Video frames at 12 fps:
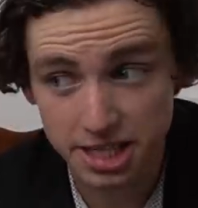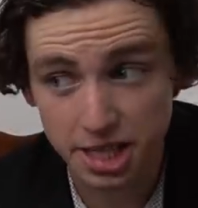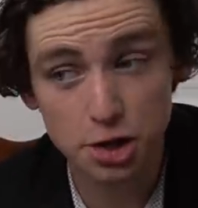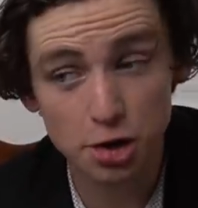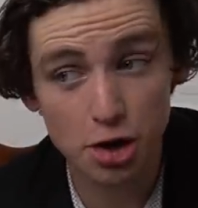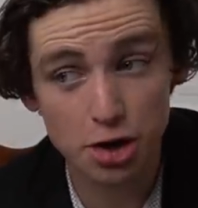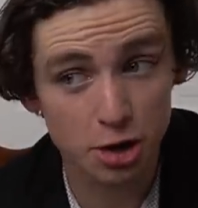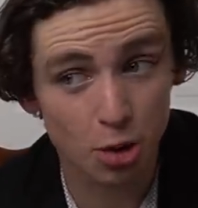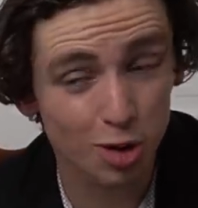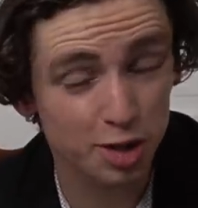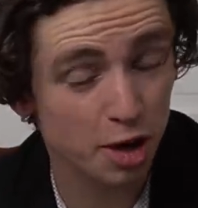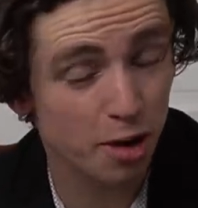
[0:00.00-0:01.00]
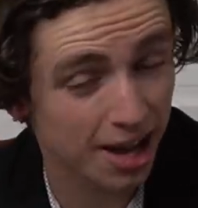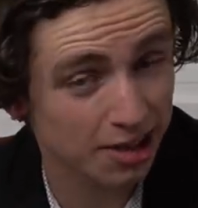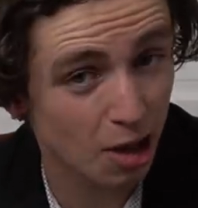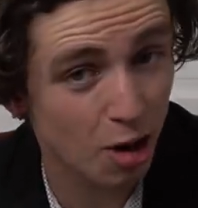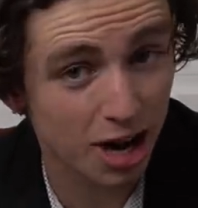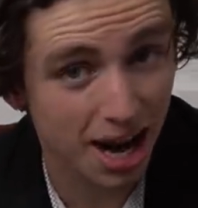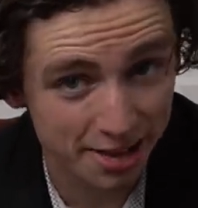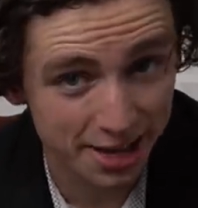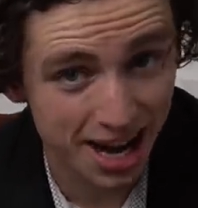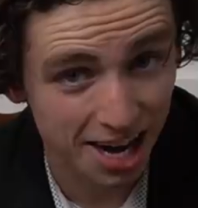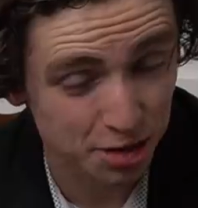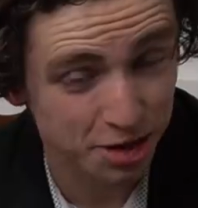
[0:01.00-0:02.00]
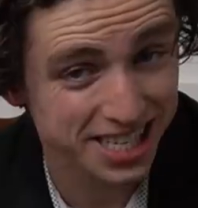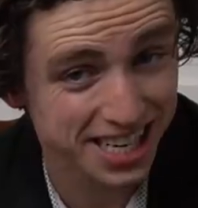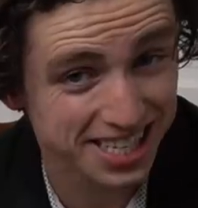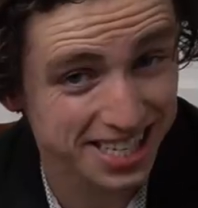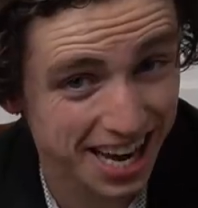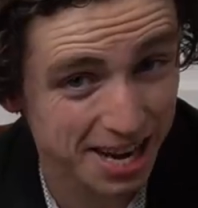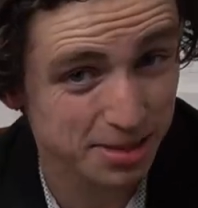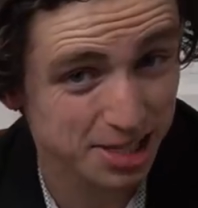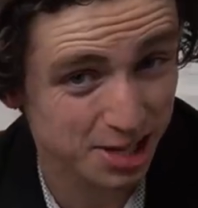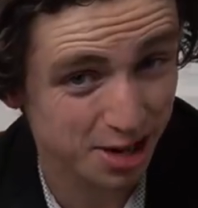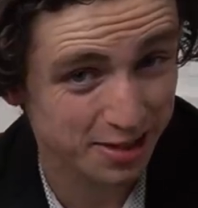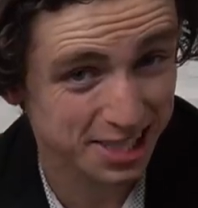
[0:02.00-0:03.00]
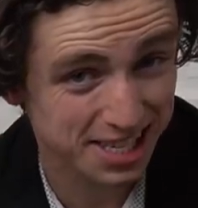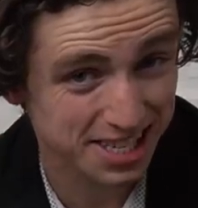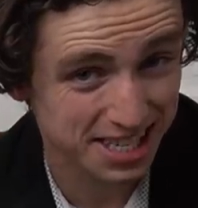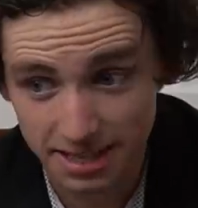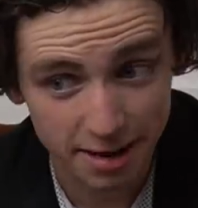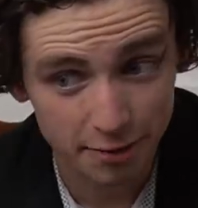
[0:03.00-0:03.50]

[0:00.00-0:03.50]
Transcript: But did you know you can also unlock other countries' entertainment services?